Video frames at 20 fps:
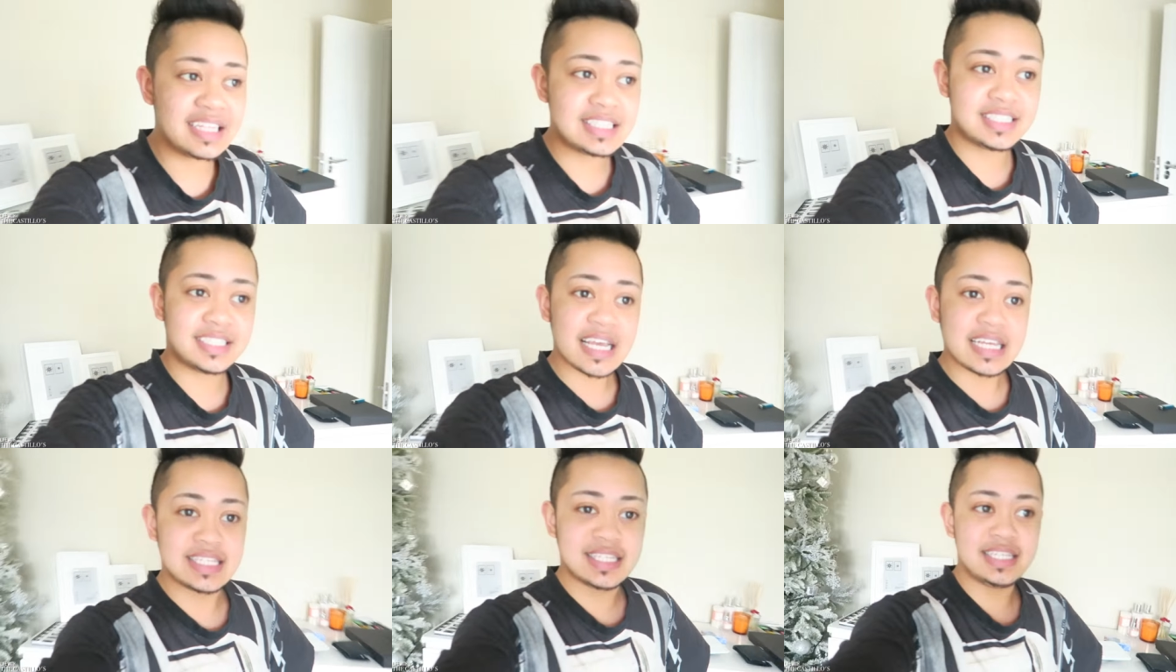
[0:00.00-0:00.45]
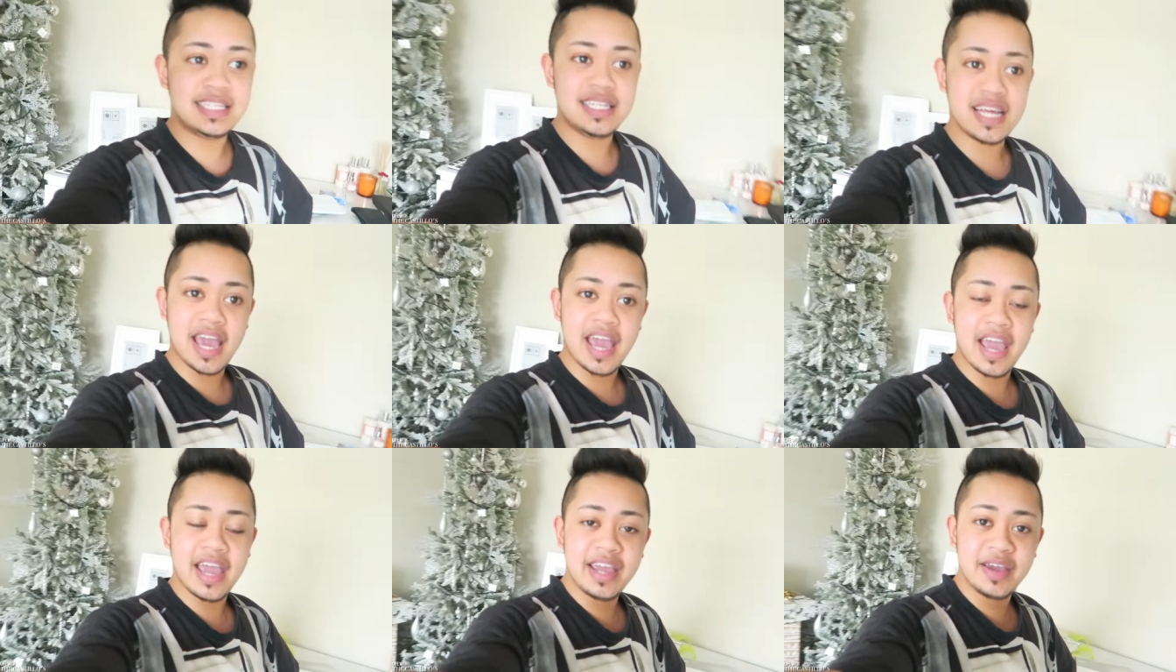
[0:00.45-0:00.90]
it's
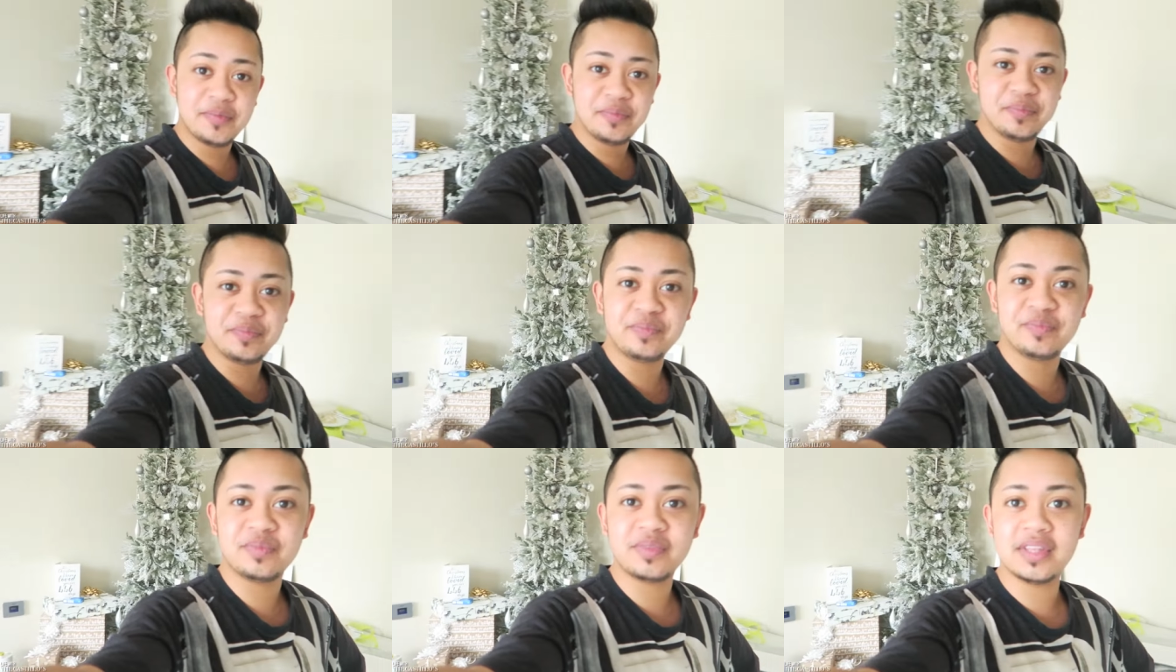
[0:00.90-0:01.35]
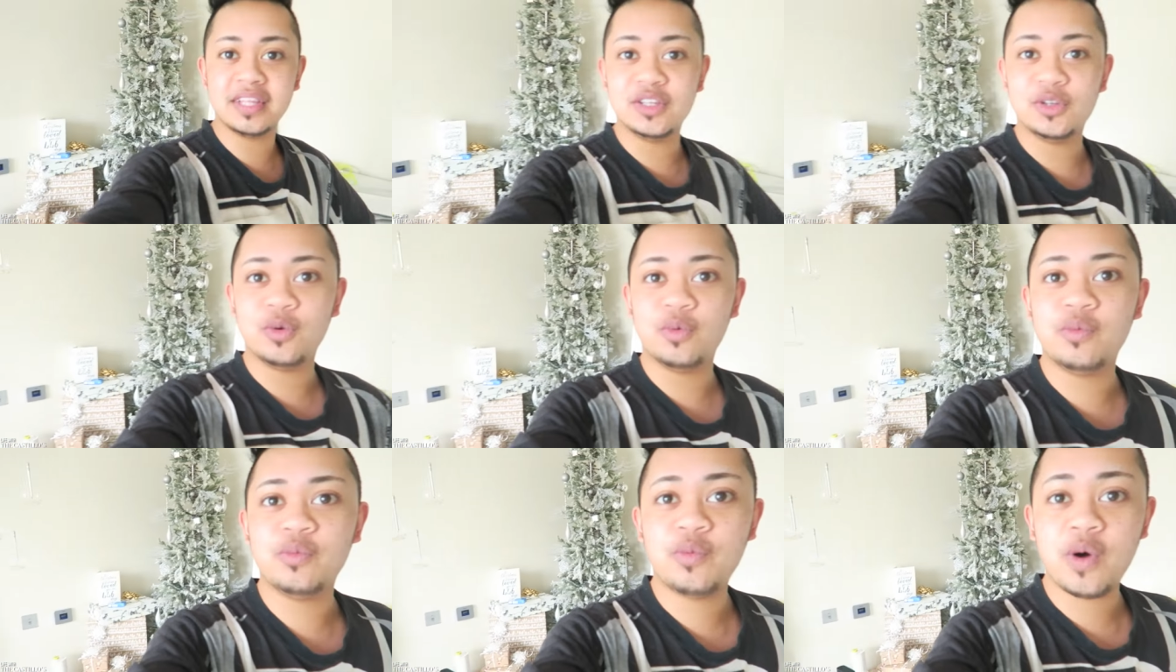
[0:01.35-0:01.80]
Saturday.
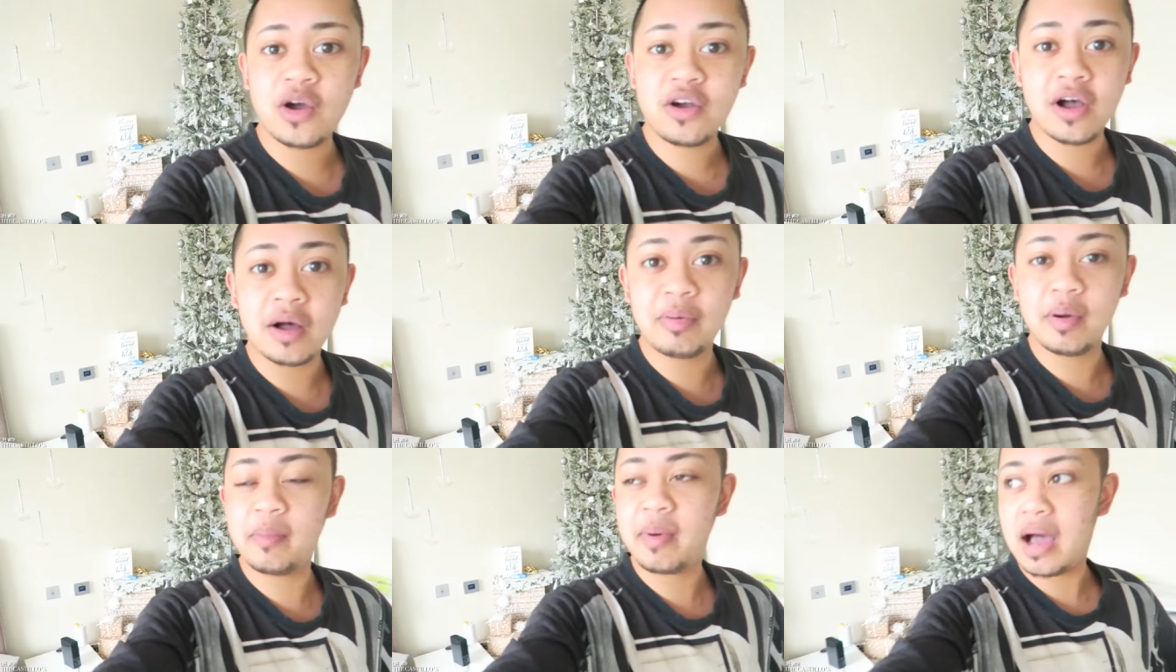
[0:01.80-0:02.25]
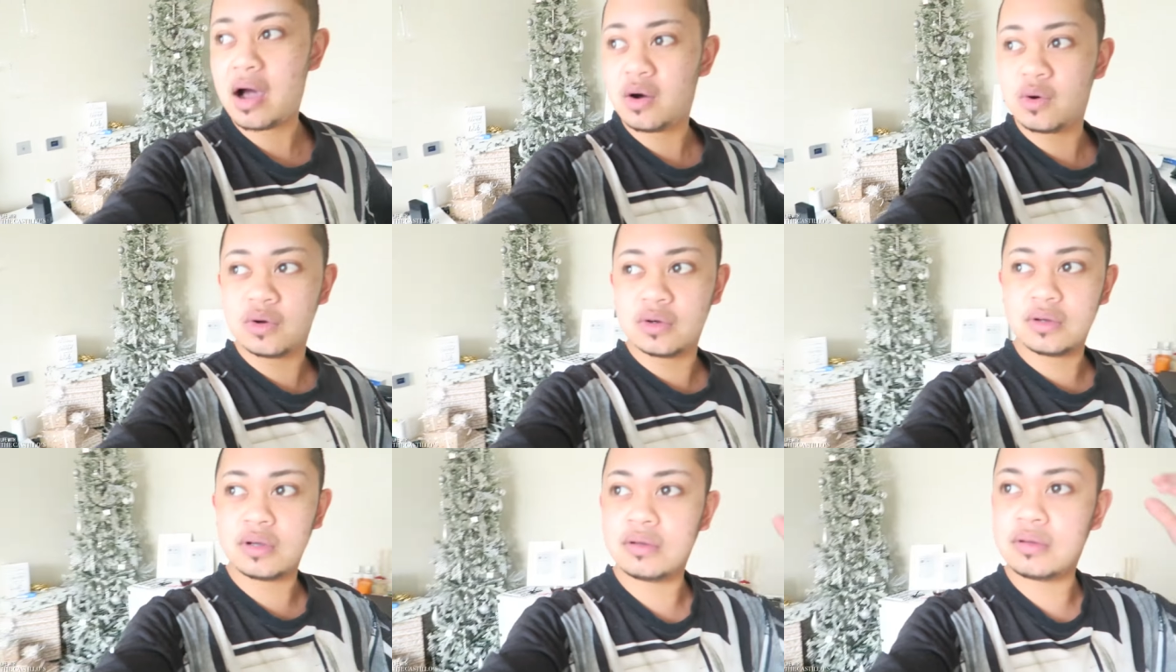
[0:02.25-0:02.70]
Woke up
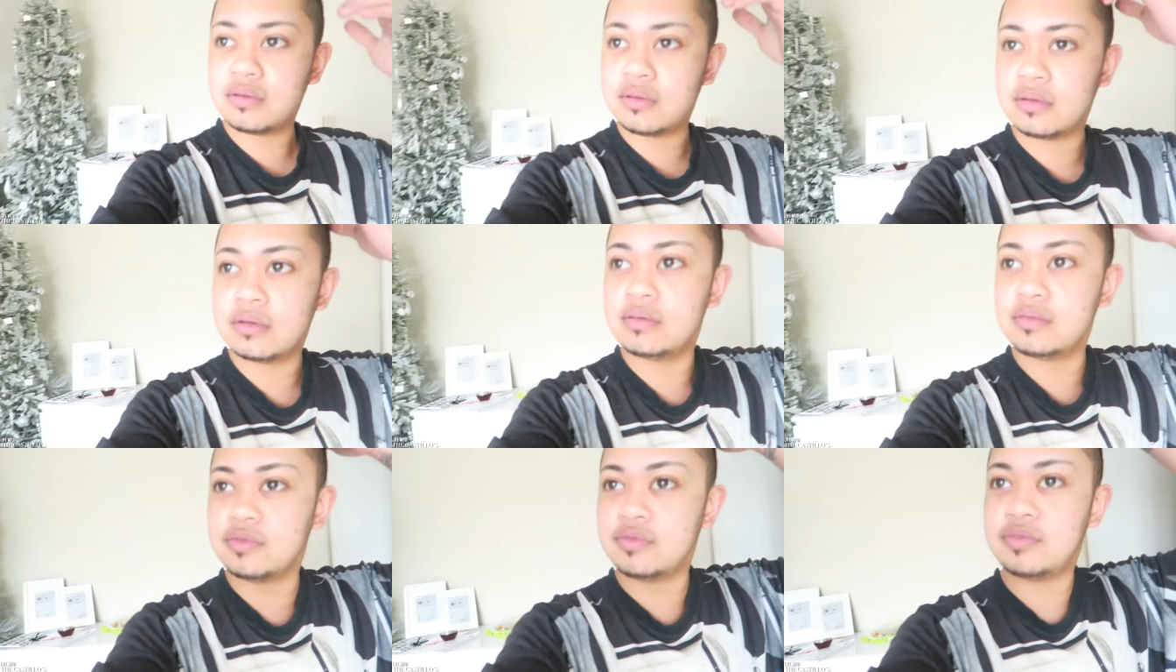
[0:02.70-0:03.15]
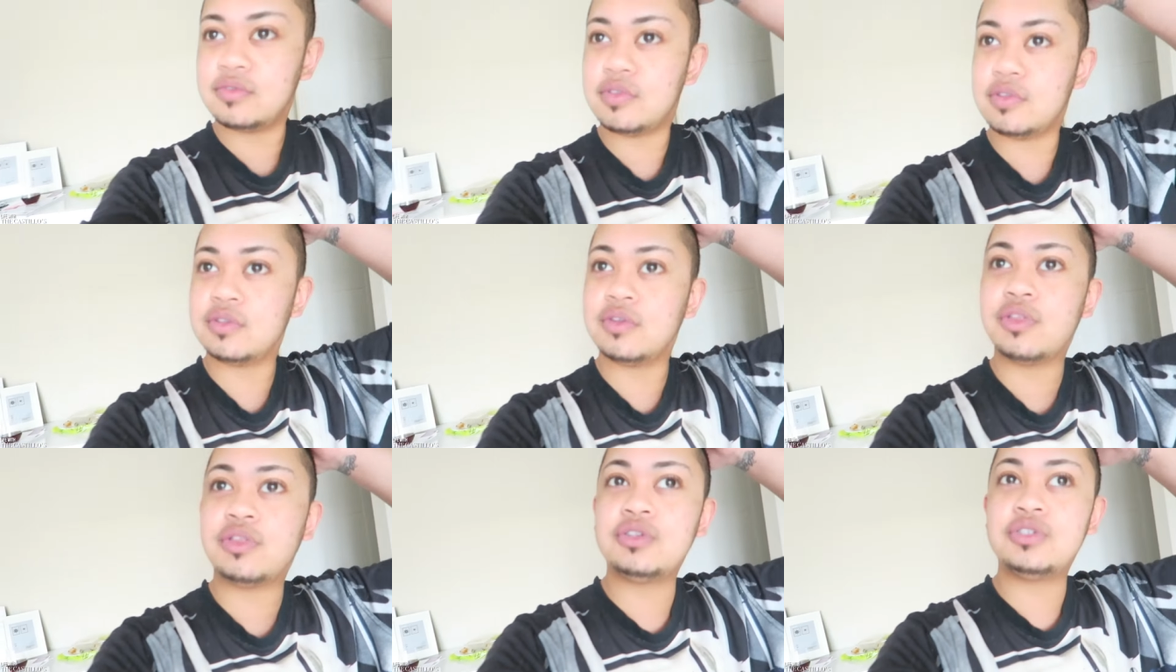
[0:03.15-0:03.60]
about
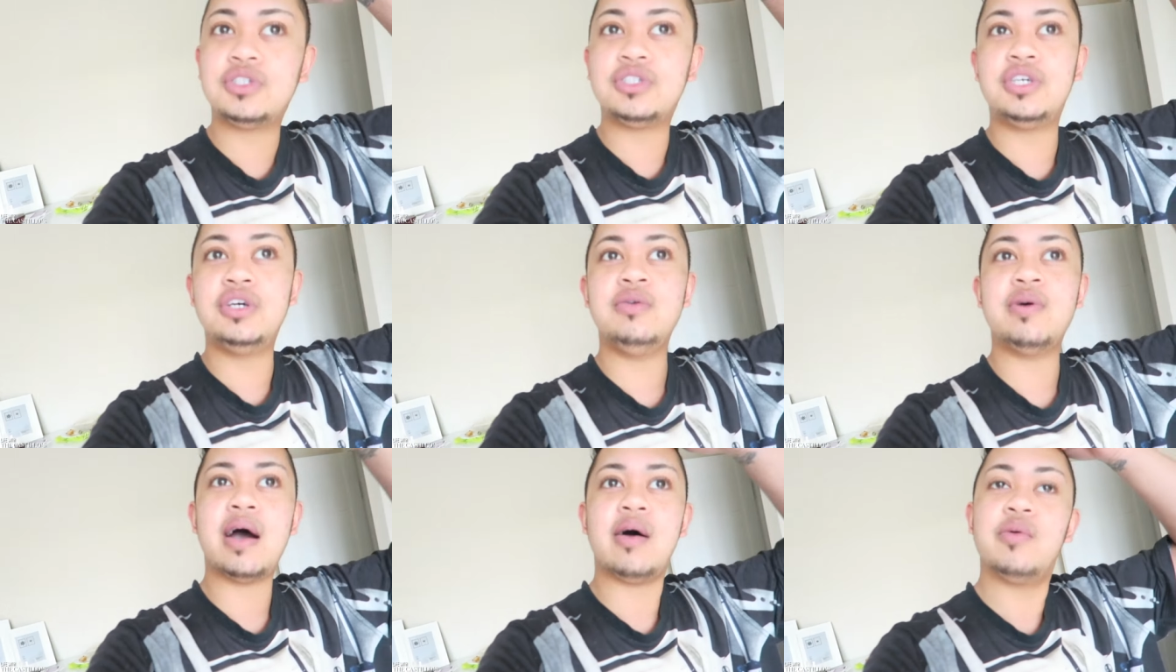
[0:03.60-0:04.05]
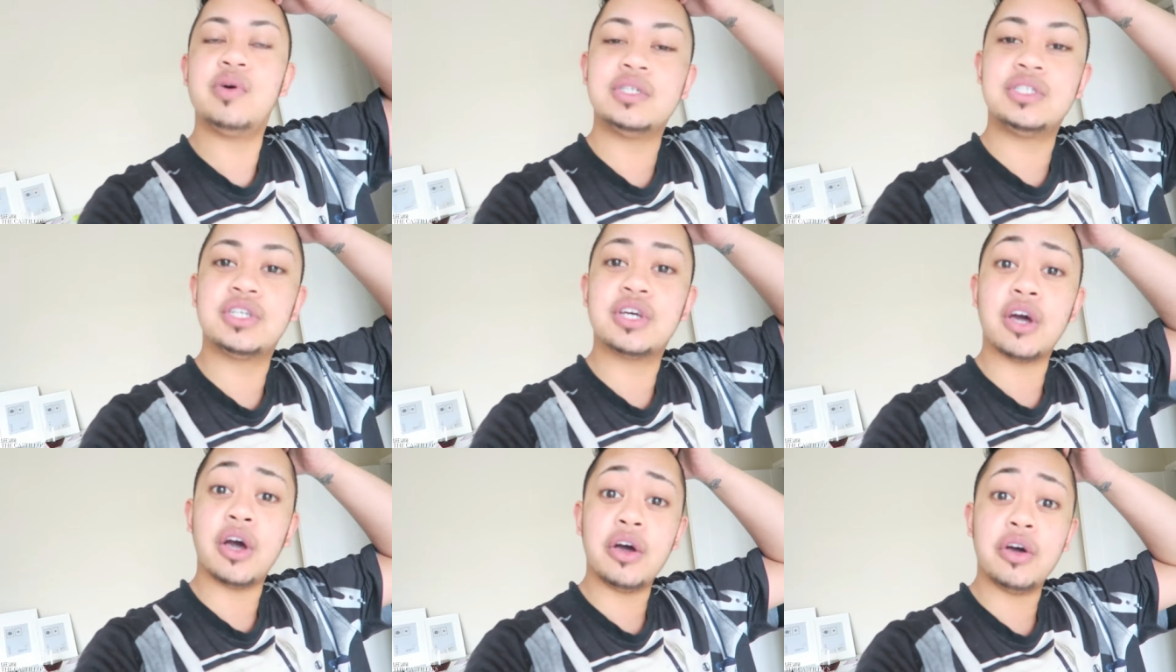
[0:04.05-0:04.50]
two
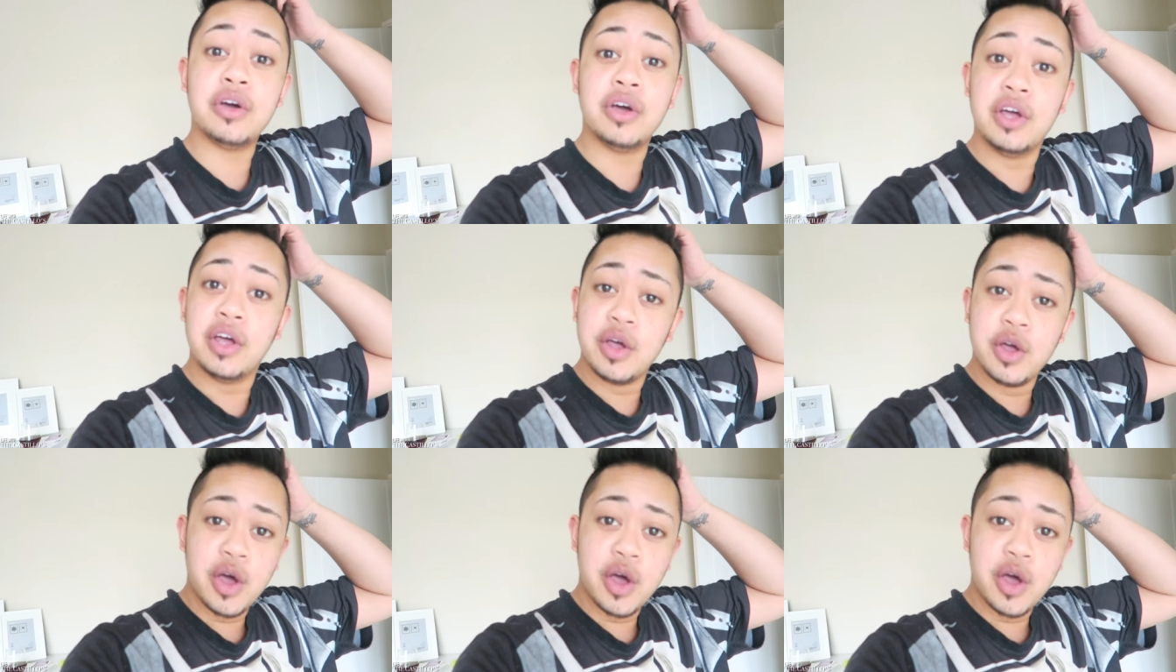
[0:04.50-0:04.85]
hours ago.